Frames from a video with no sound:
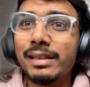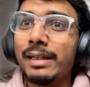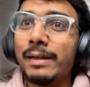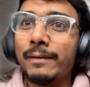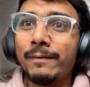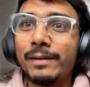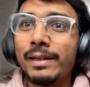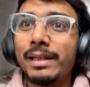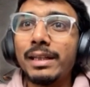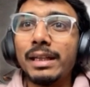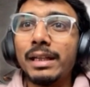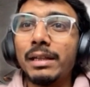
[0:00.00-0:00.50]
and
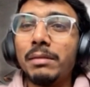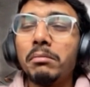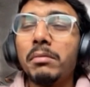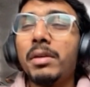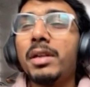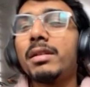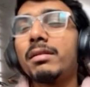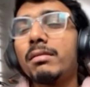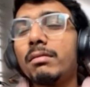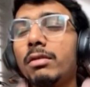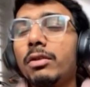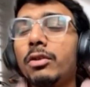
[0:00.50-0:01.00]
everything,
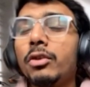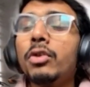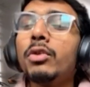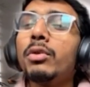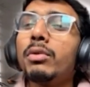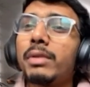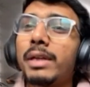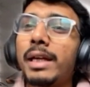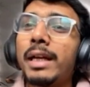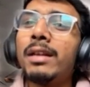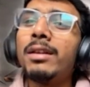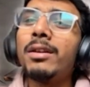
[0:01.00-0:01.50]
but
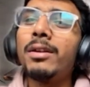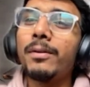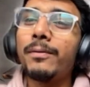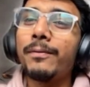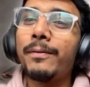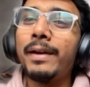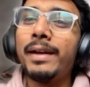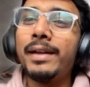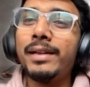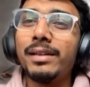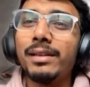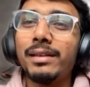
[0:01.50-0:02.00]
you
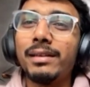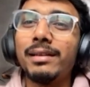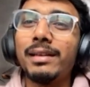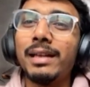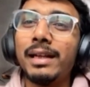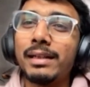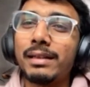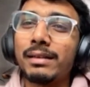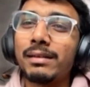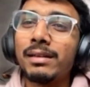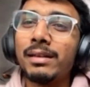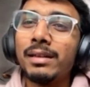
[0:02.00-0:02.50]
cannot find
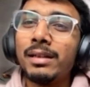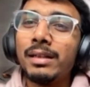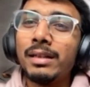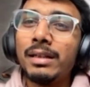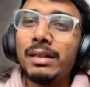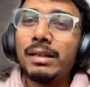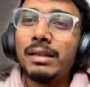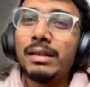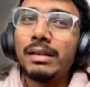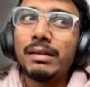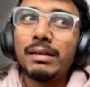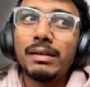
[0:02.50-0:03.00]
that
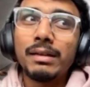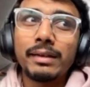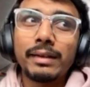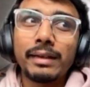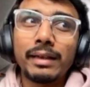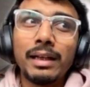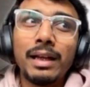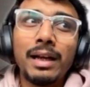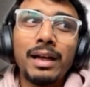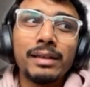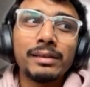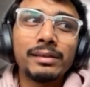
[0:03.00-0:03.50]

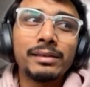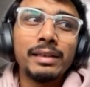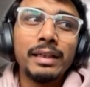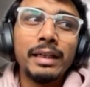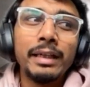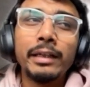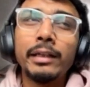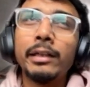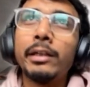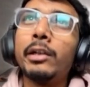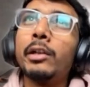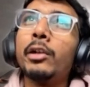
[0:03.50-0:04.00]

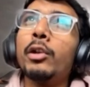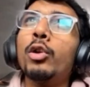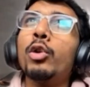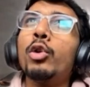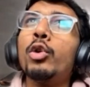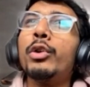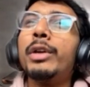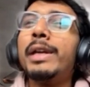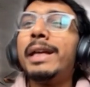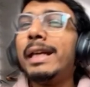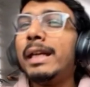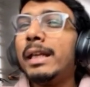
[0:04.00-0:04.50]
classic
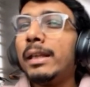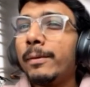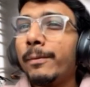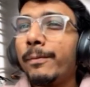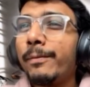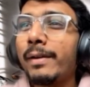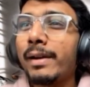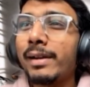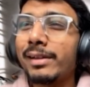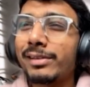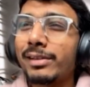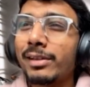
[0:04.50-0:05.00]
glowy
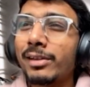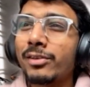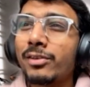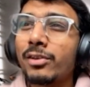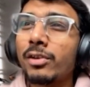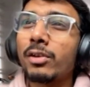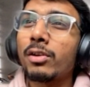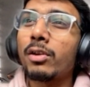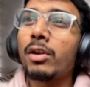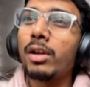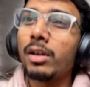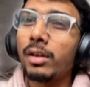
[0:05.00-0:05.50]

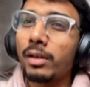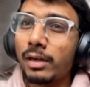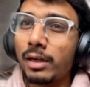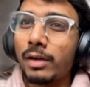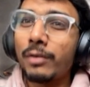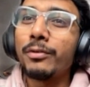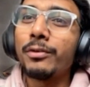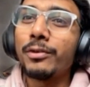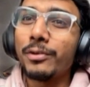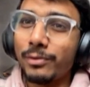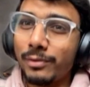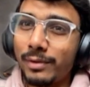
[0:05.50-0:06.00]
infrastructure all
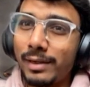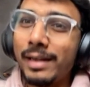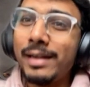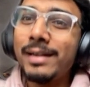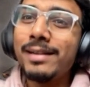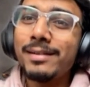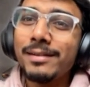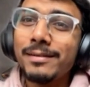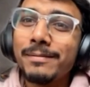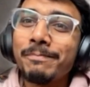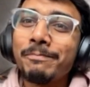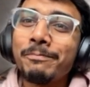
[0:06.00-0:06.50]
around you,
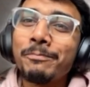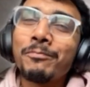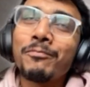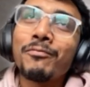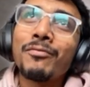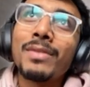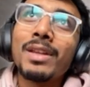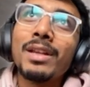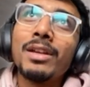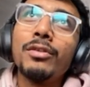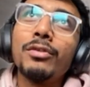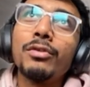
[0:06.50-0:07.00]
right?
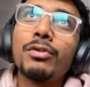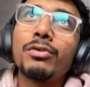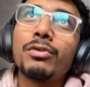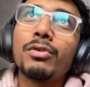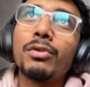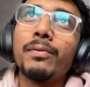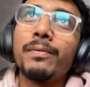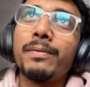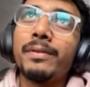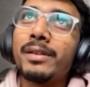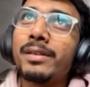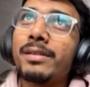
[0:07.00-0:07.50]

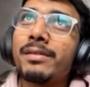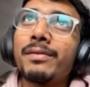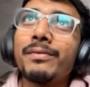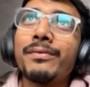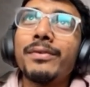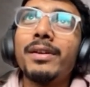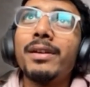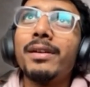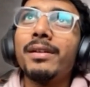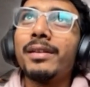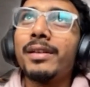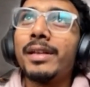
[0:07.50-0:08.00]
So first
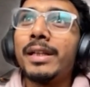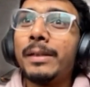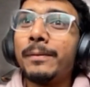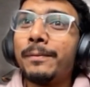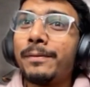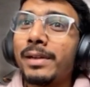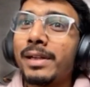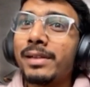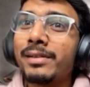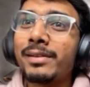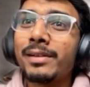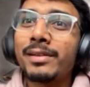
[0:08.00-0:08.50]
of all, the
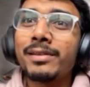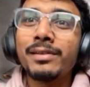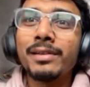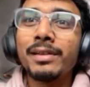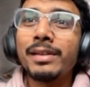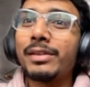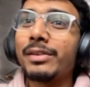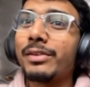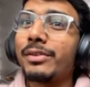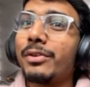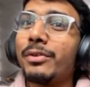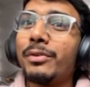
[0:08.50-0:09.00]
infrastructure
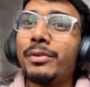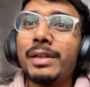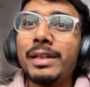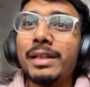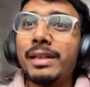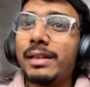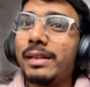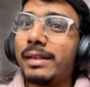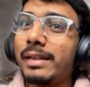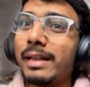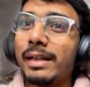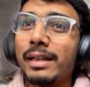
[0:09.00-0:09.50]
is good
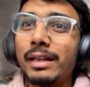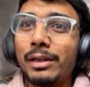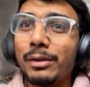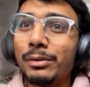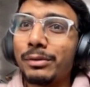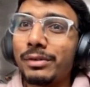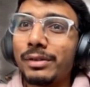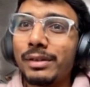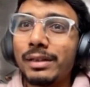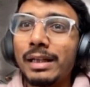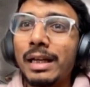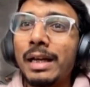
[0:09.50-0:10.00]
in the
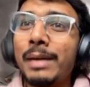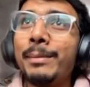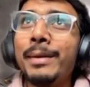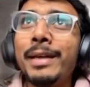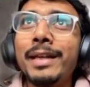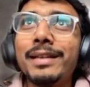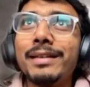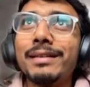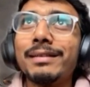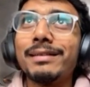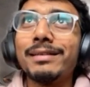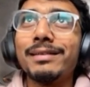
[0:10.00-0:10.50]
Dalhousie. I
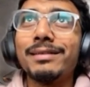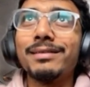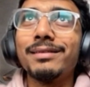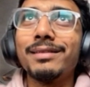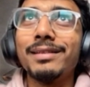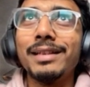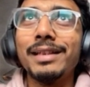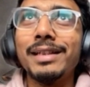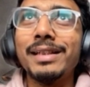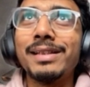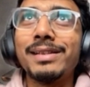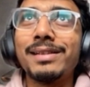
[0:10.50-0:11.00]
mean,
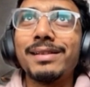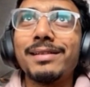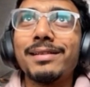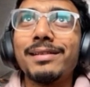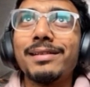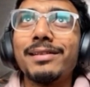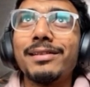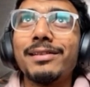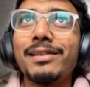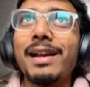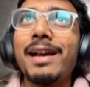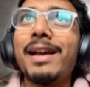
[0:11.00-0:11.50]

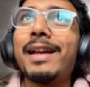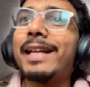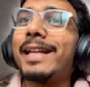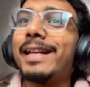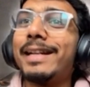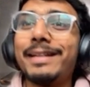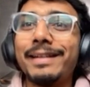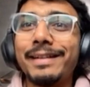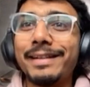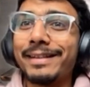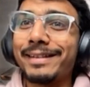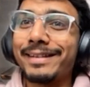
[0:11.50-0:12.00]
it's
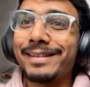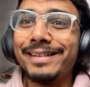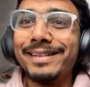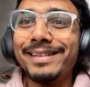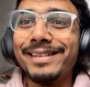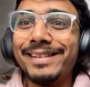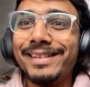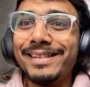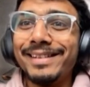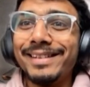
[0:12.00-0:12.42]
gigantic.